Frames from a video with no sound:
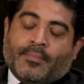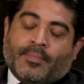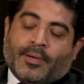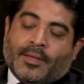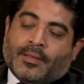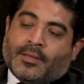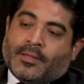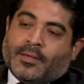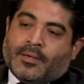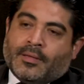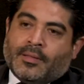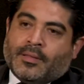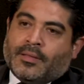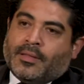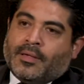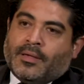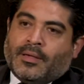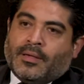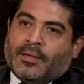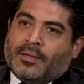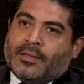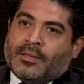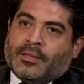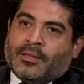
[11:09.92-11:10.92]
But
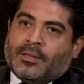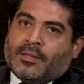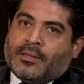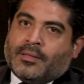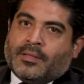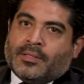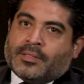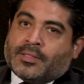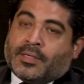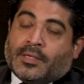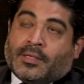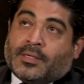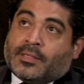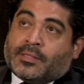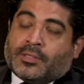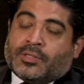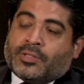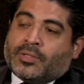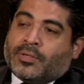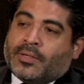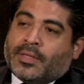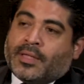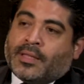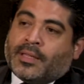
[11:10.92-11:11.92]
the statistics are
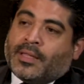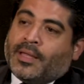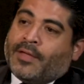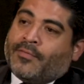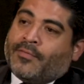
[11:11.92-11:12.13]
showing that the